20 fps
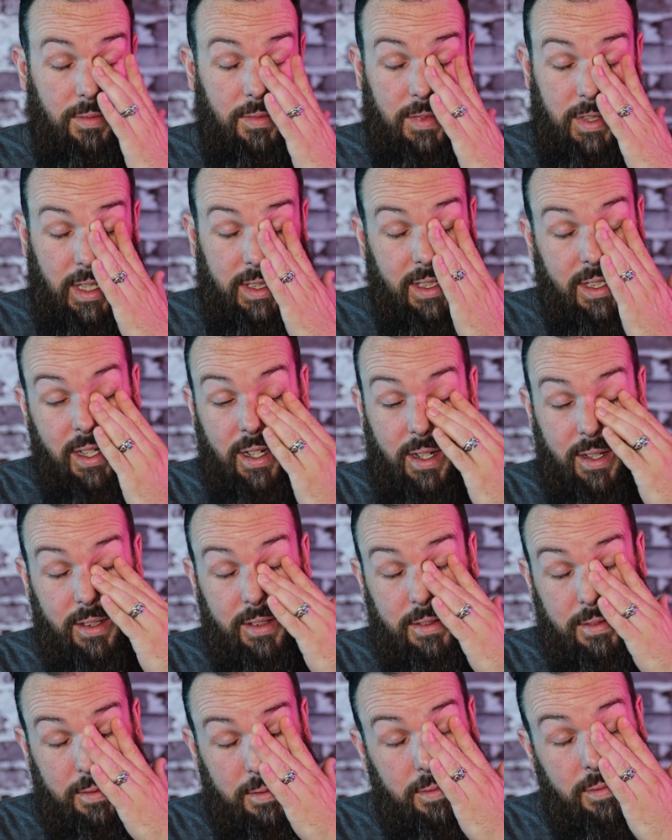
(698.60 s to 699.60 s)
That's
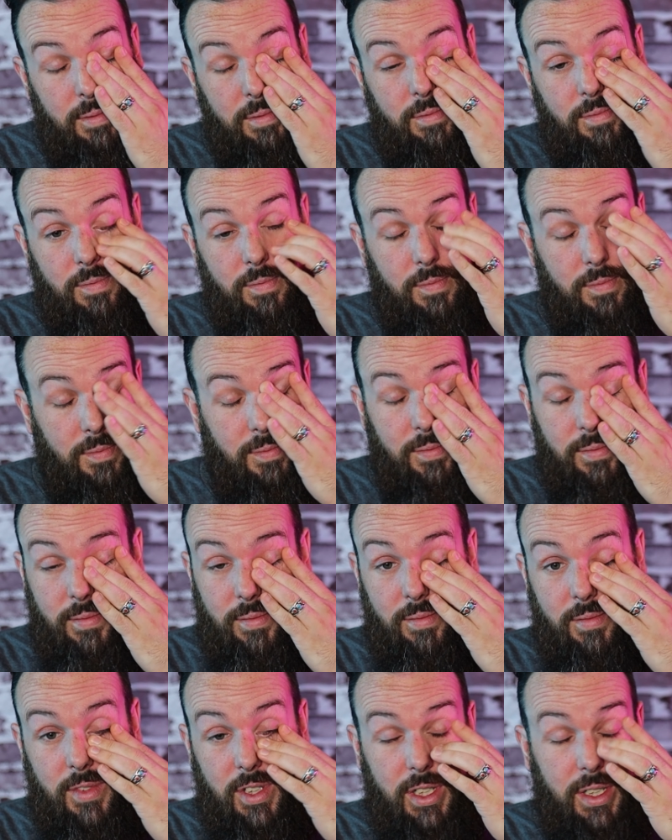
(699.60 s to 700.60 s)
not,
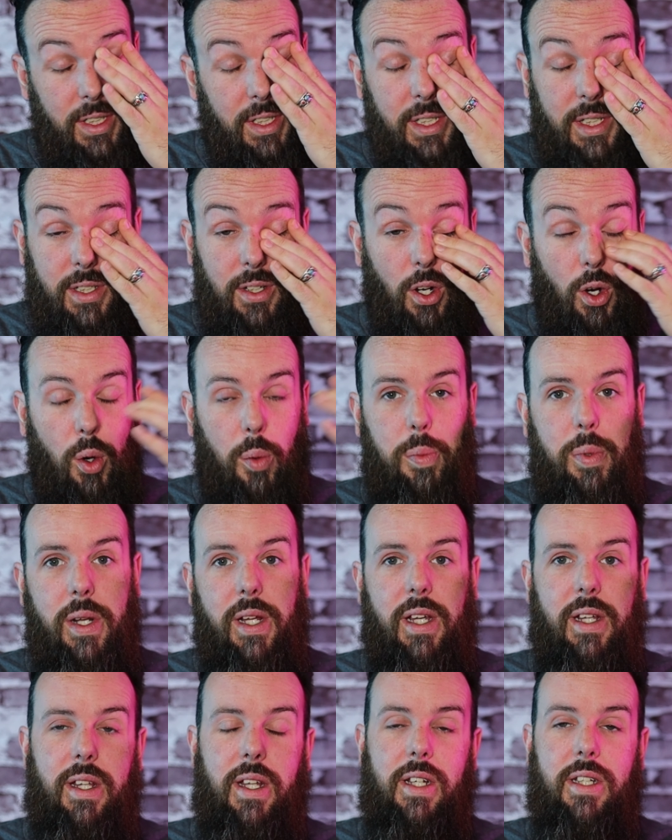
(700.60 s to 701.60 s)
you're just
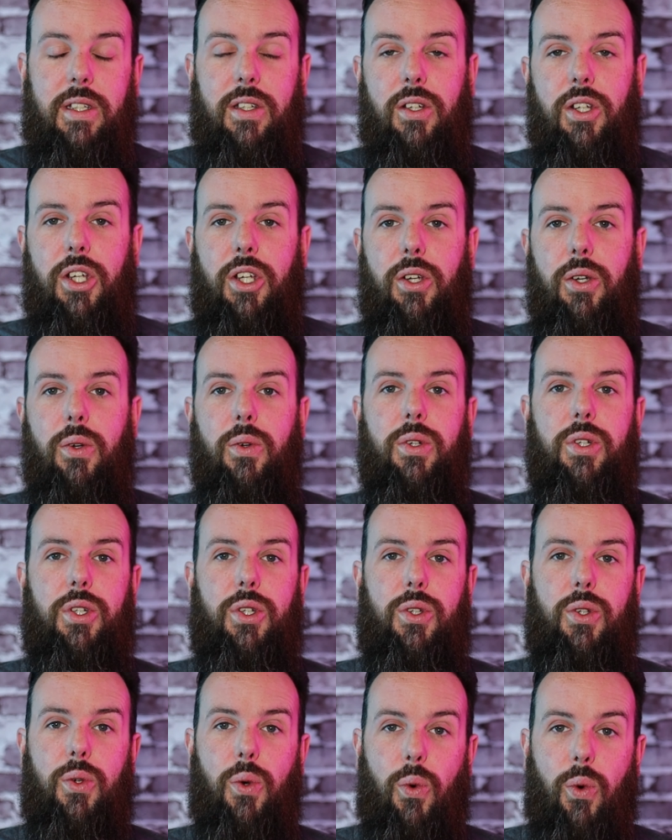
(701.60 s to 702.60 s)
opening this
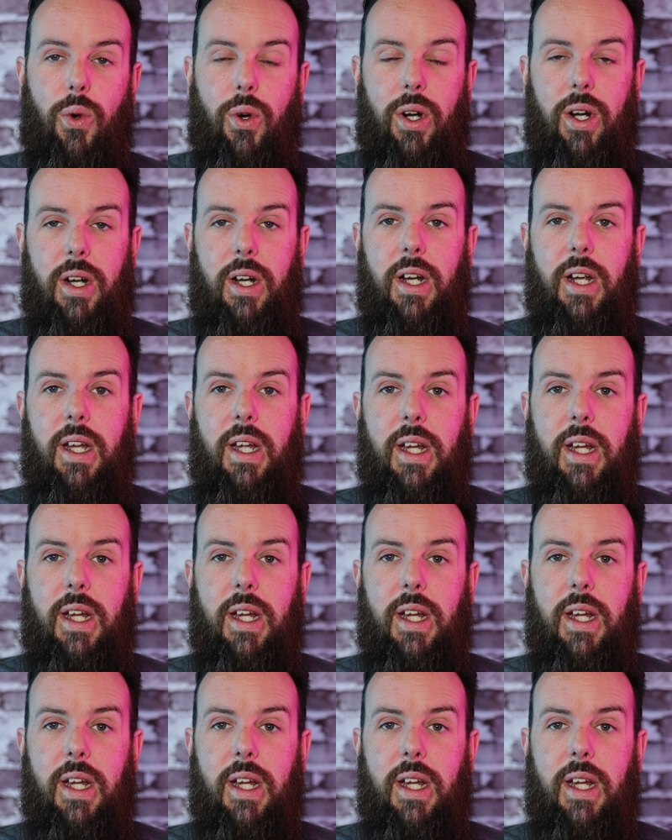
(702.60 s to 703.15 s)
huge door.